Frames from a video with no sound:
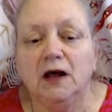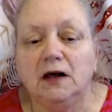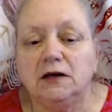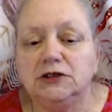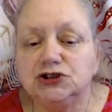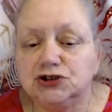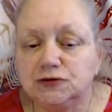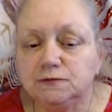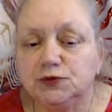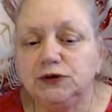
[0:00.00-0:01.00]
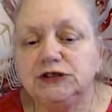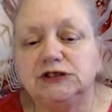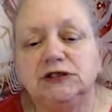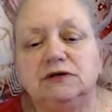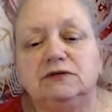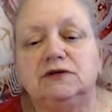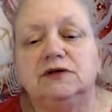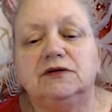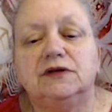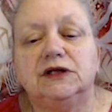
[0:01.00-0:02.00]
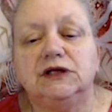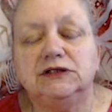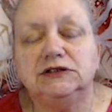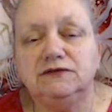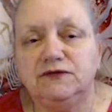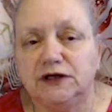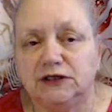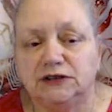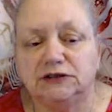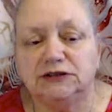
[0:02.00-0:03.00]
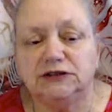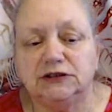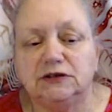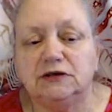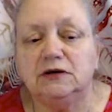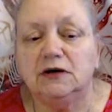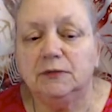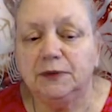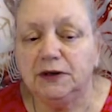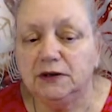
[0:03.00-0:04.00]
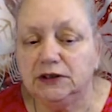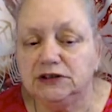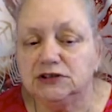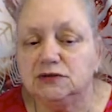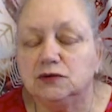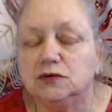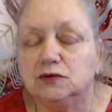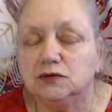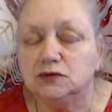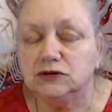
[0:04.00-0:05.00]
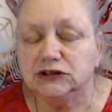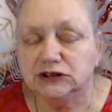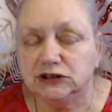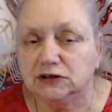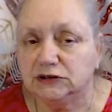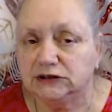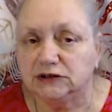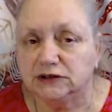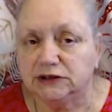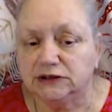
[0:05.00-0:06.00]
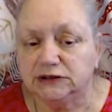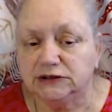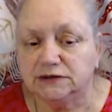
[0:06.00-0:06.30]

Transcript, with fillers: I should point out that these events Apply to all star signs.